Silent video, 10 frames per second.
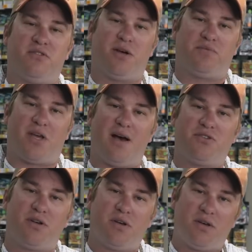this helps,
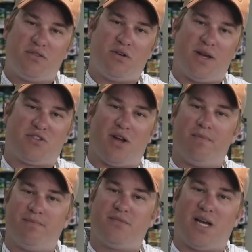guys. Till next
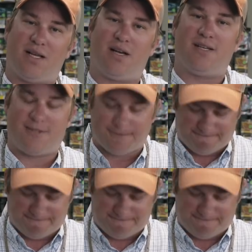time, tight lines.